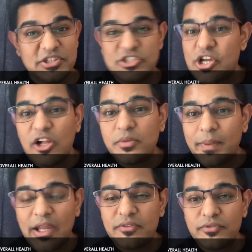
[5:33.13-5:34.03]
dull,
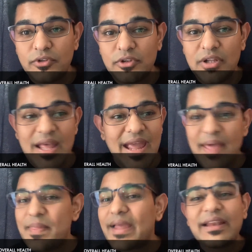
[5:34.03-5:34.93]
painful,
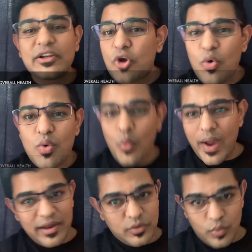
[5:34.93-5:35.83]
and they can go
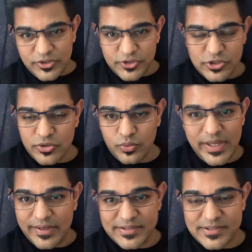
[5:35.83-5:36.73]
away in 1 to 2
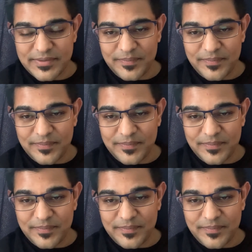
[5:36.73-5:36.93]
weeks.